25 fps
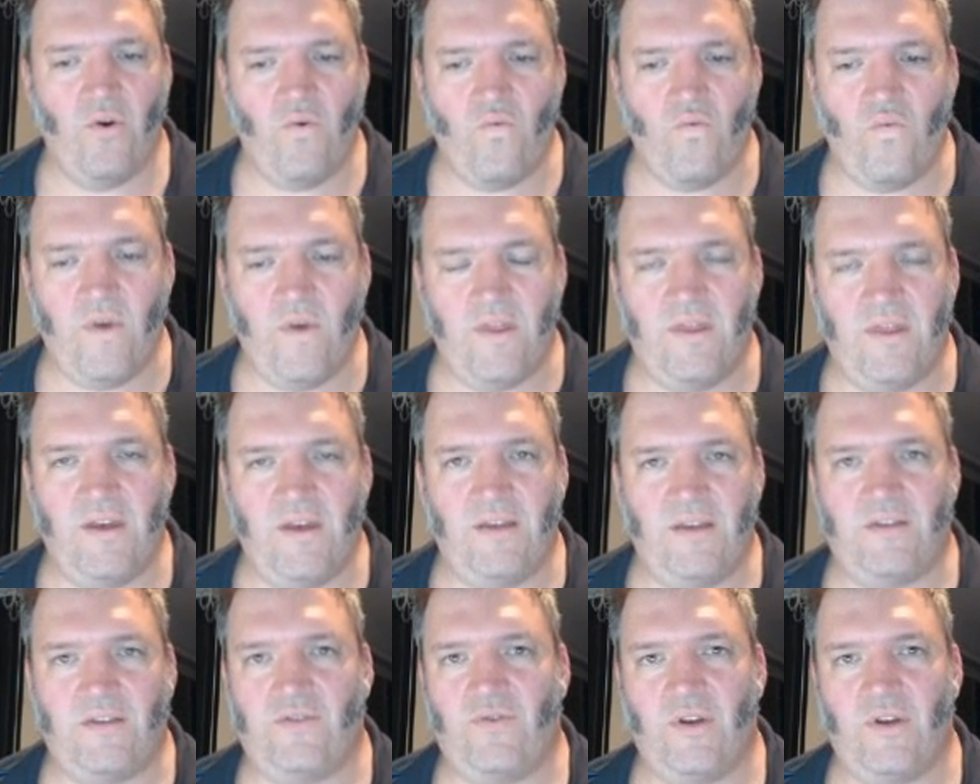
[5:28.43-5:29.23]
With
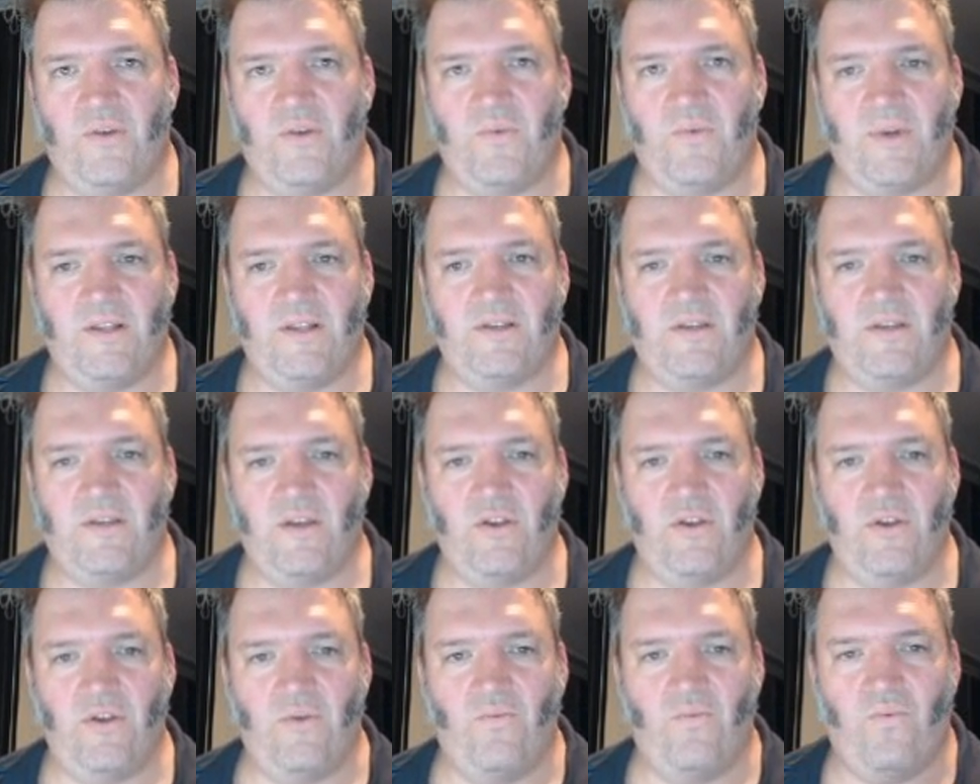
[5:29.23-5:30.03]
these trig ones,
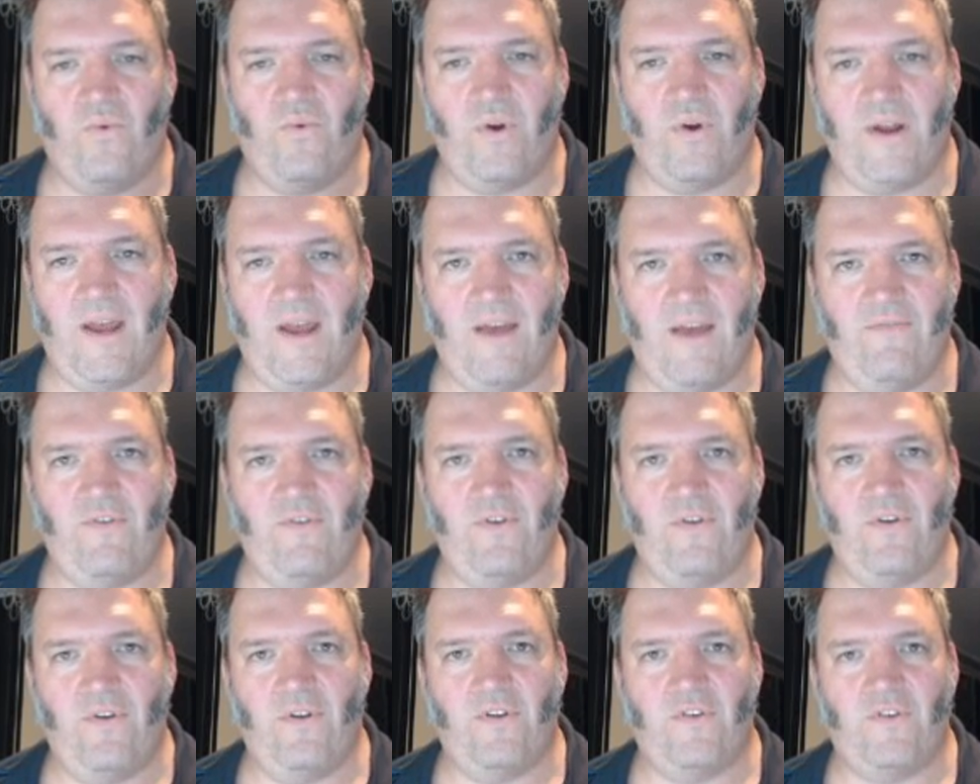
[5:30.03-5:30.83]
you want to have a
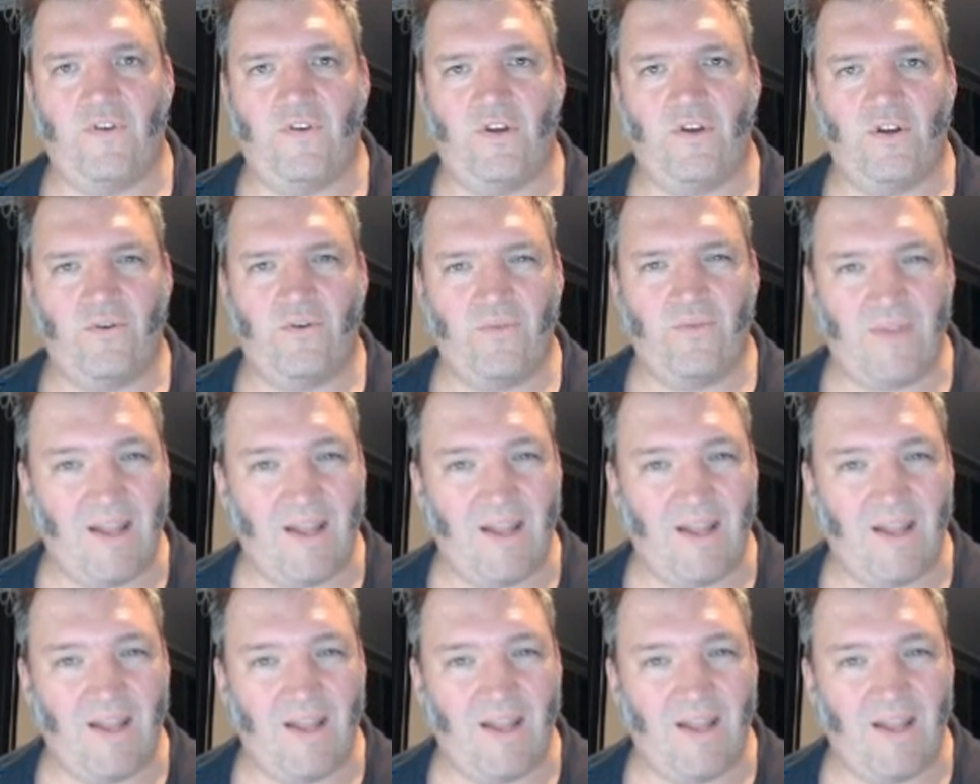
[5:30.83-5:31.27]
unit circle.